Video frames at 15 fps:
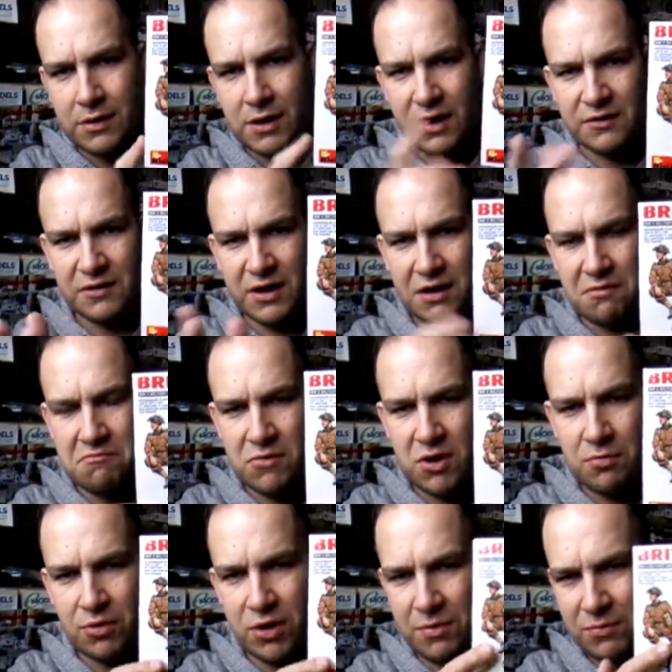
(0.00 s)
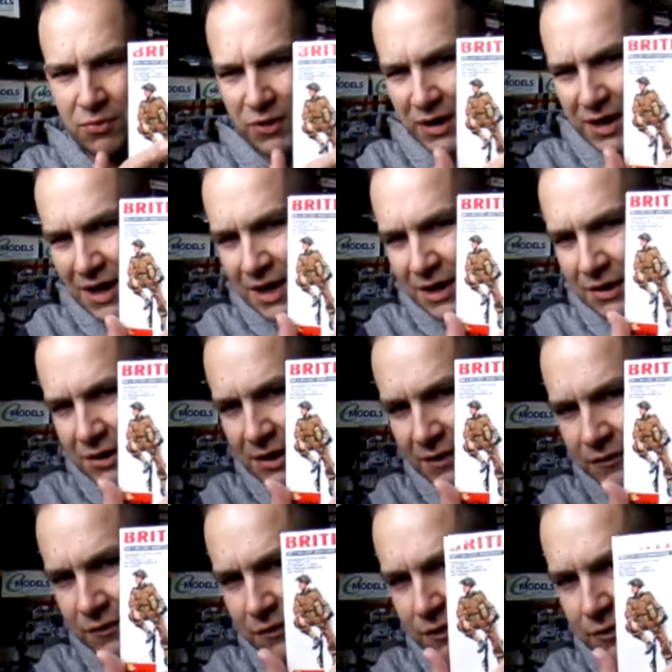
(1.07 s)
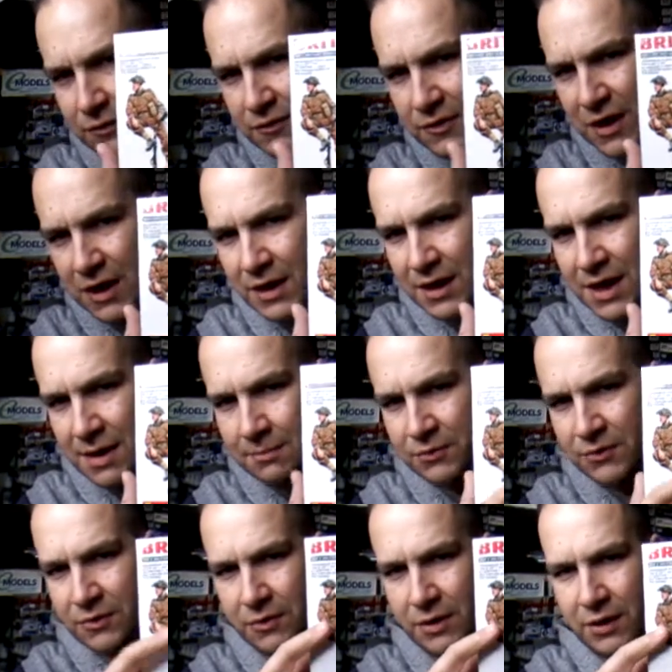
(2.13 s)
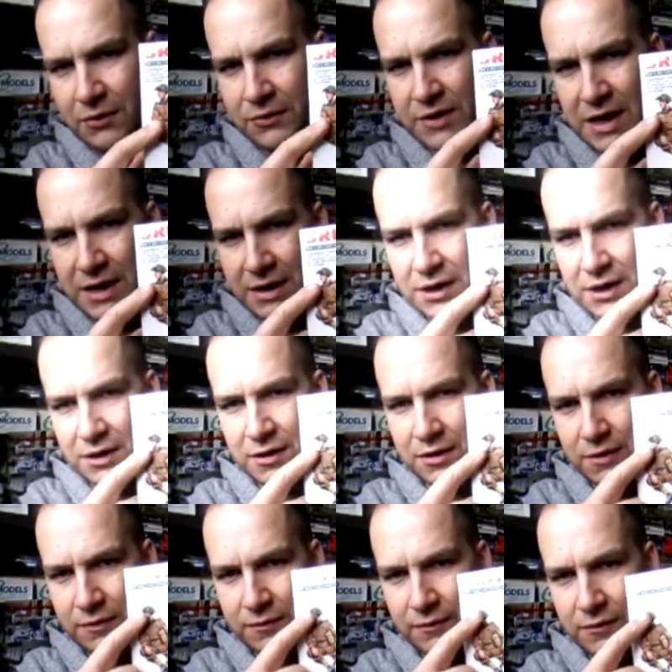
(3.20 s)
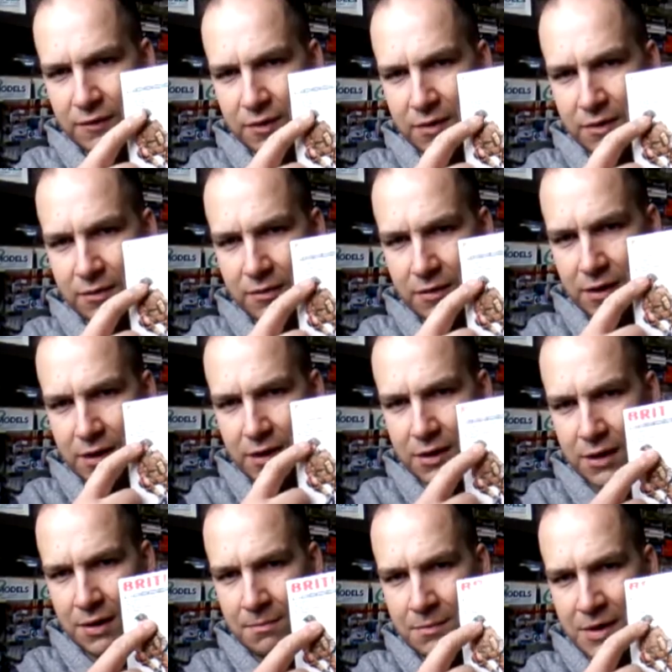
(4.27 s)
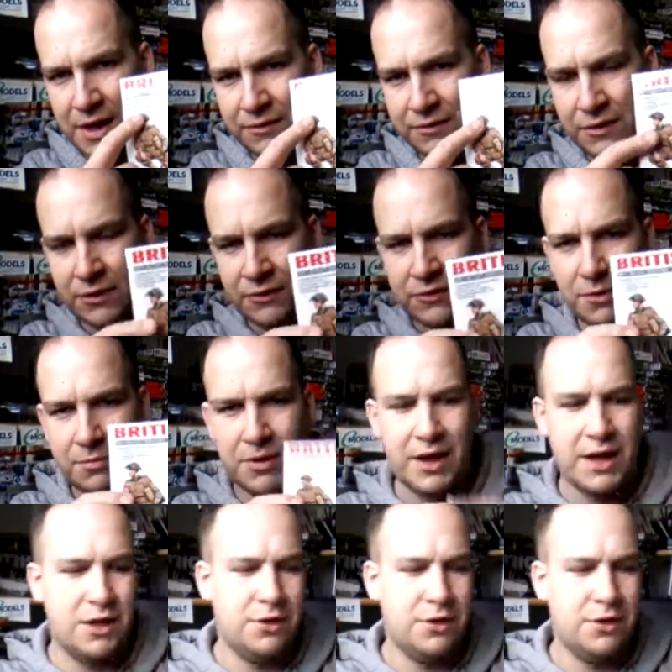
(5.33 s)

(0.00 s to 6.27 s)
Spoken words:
Nice kit, no problem, but again, you're going to have to do Cy Kemp's little technique for the netting on top of the